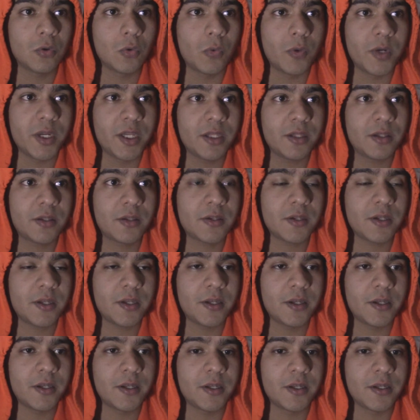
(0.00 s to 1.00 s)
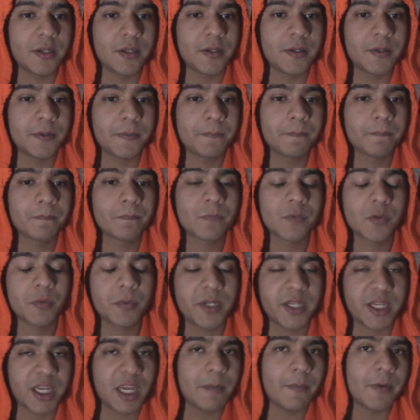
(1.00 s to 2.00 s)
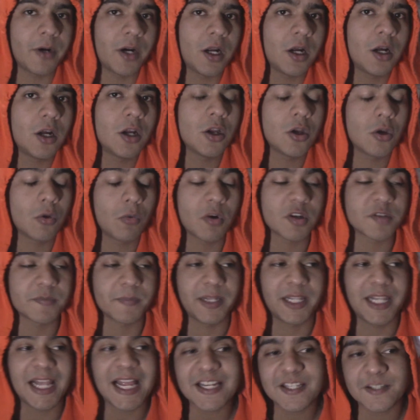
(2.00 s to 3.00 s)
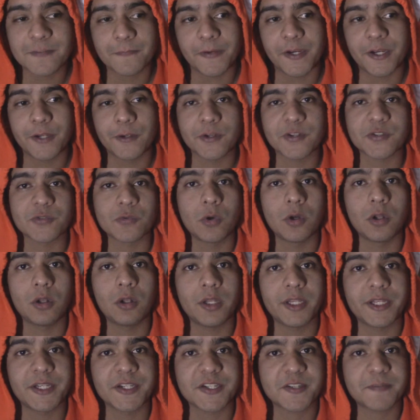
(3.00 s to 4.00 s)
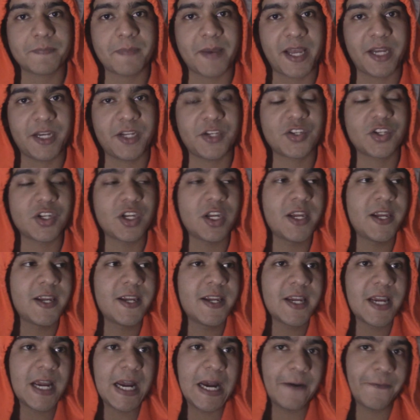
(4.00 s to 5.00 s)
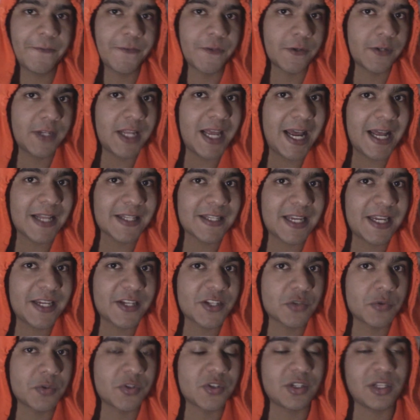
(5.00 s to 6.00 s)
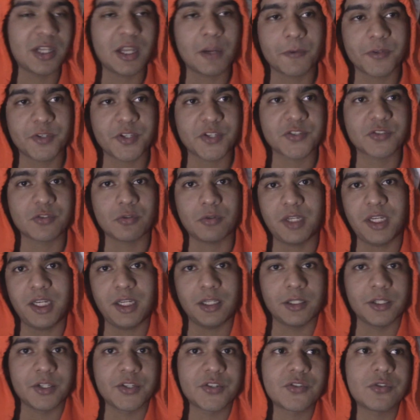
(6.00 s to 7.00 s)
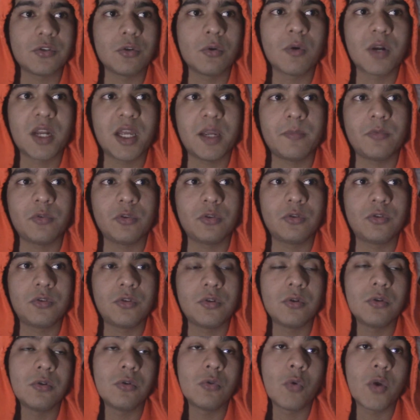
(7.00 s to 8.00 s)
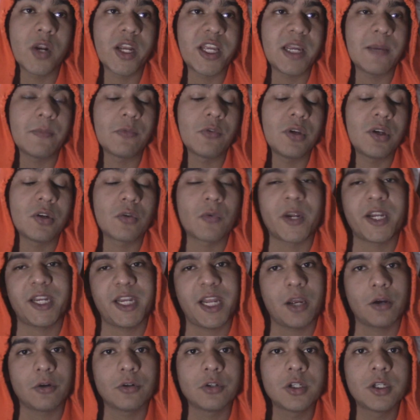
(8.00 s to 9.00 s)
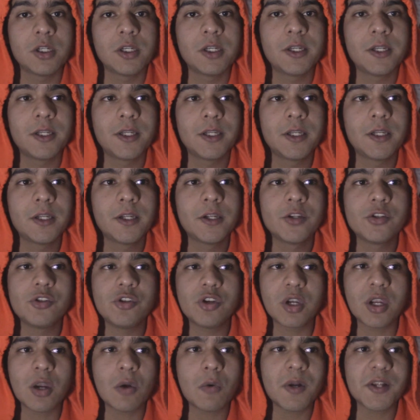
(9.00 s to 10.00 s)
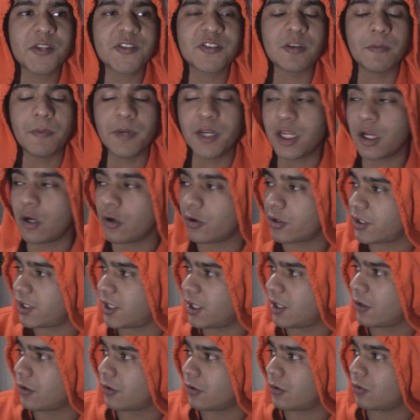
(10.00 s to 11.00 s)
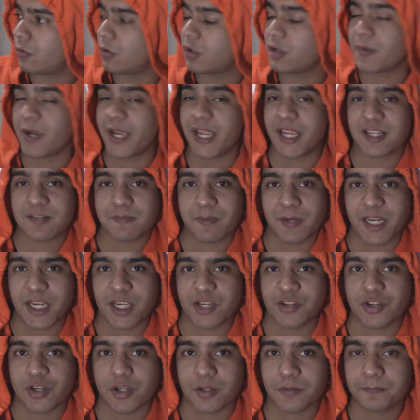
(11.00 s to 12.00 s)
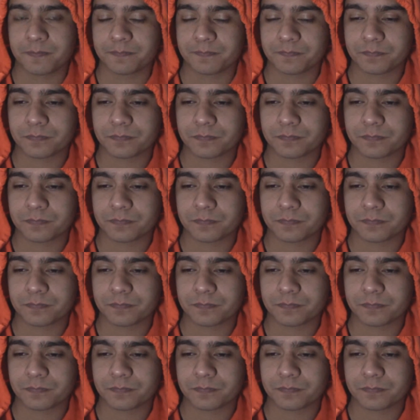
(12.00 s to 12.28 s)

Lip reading: with the camera was my last video as well in Spanish. After that, I switched languages to English, to what I am doing right now. You can watch the video here with my explanation.